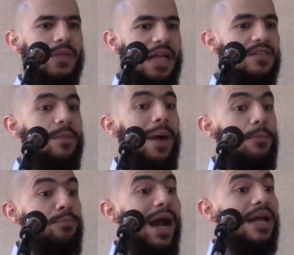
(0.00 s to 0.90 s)
It's
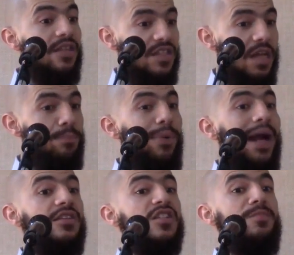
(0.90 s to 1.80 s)
about practice, and
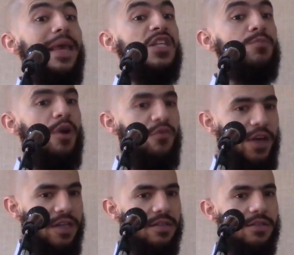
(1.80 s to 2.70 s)
practice makes
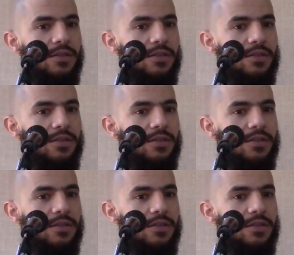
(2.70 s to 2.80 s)
perfect.